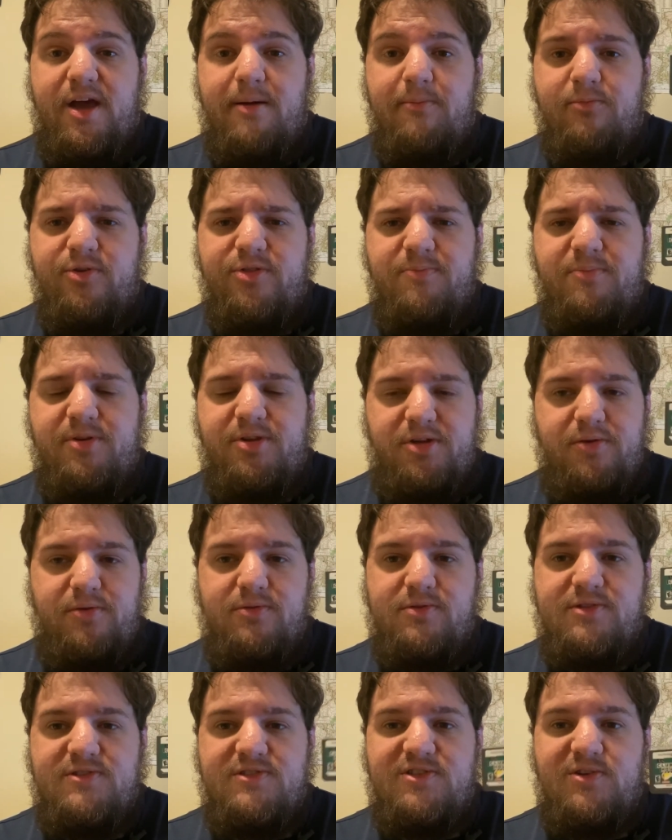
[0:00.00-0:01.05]
with
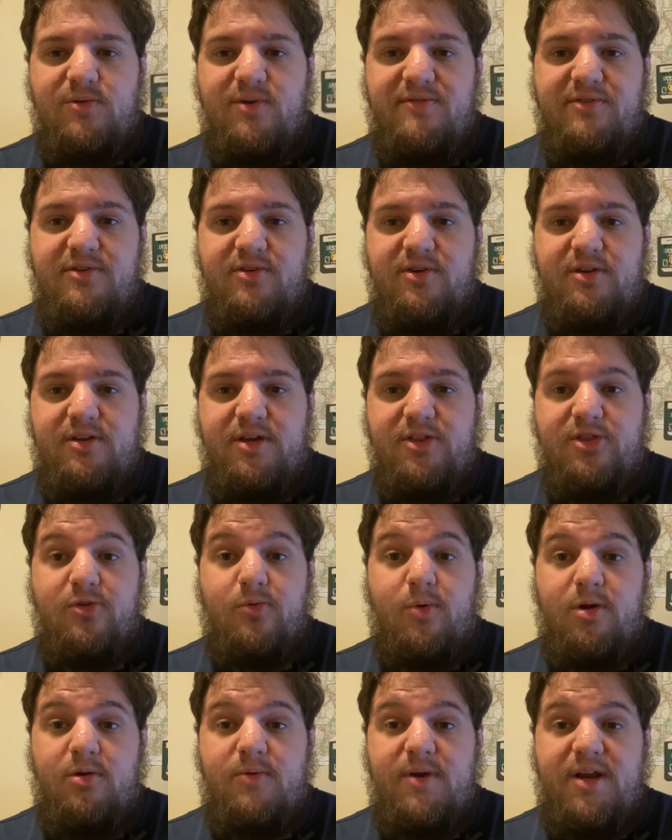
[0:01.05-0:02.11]
balloons, so if you didn't get the
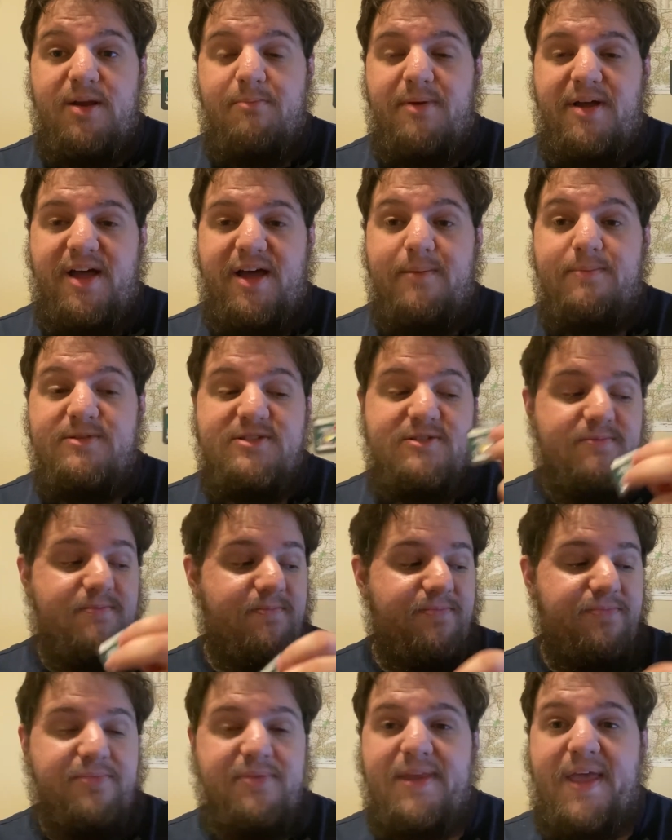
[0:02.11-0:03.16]
word right, it popped.
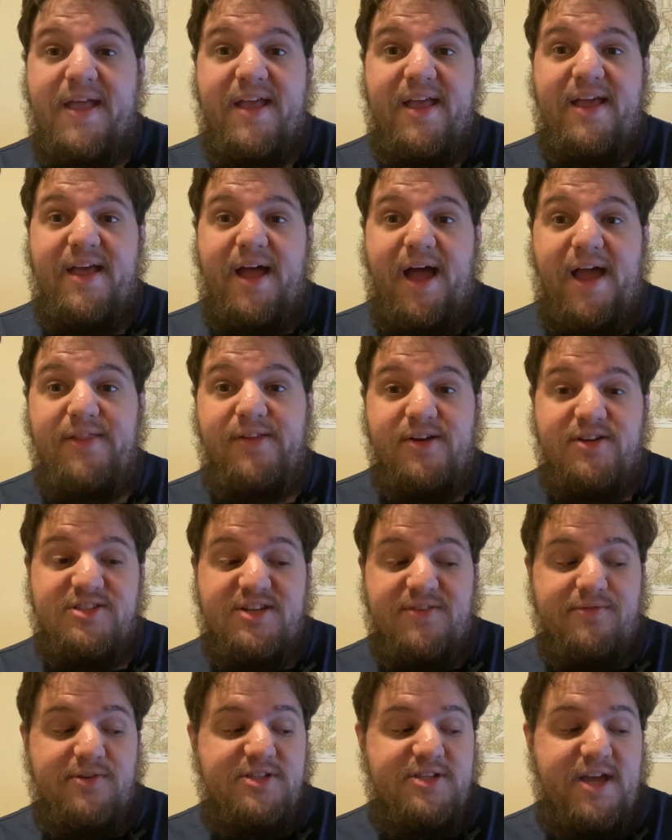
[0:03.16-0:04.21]
I lost
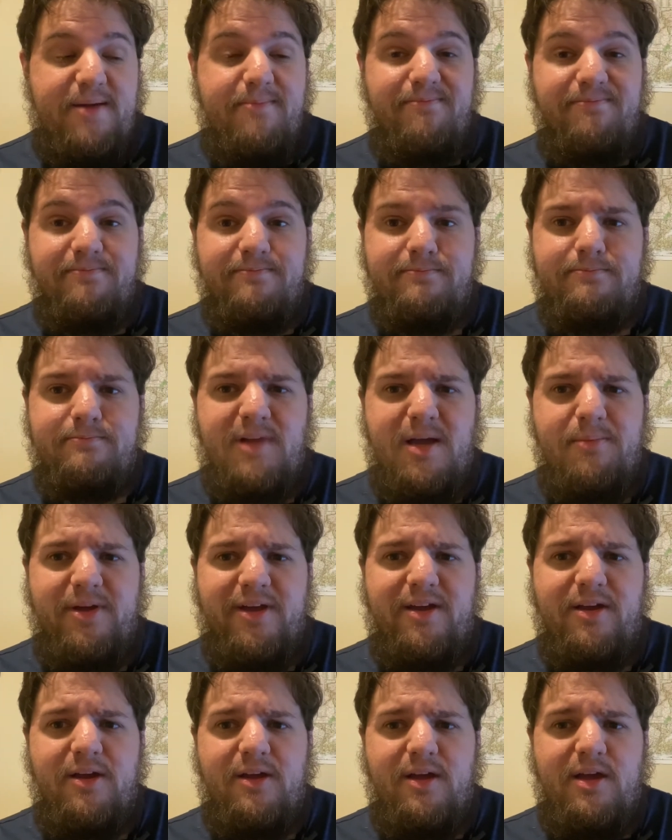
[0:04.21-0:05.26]
every time. I'm
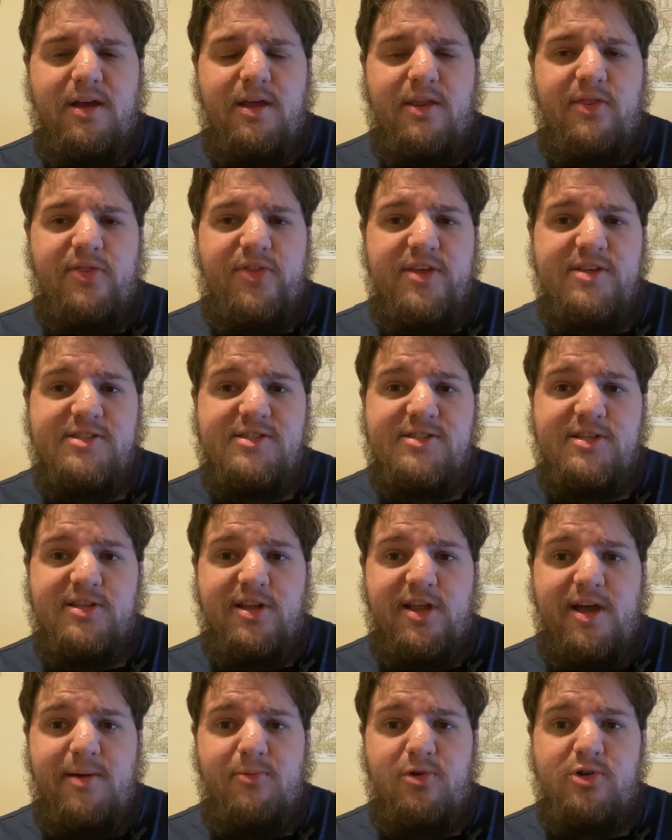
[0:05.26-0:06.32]
like, this is a
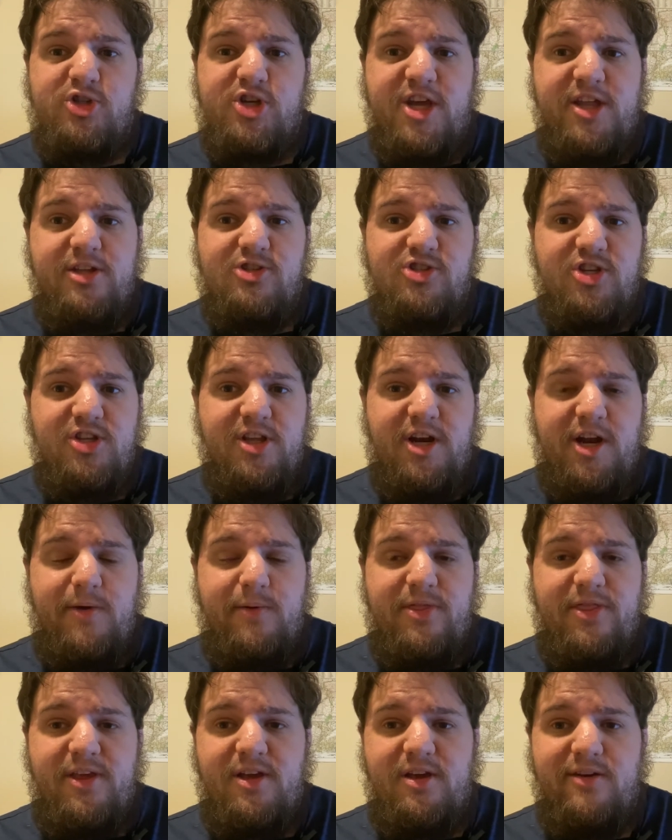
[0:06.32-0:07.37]
lot more challenging than I
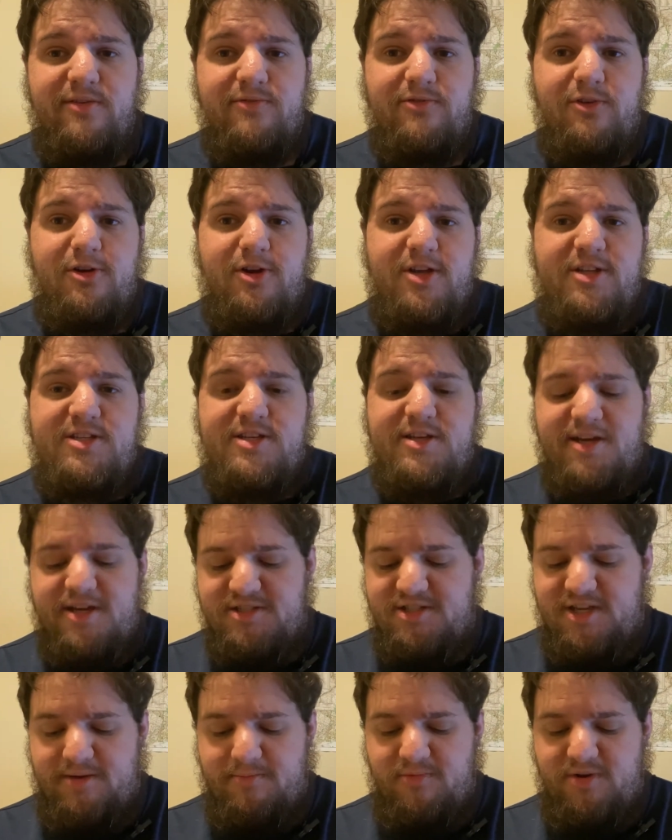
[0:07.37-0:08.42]
would think of for a
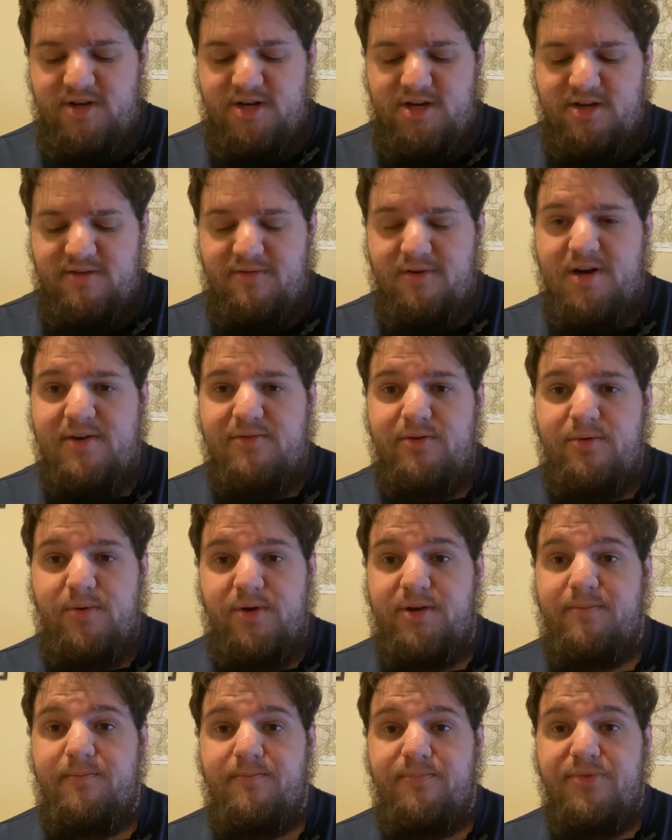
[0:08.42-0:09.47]
DS game rated for everyone.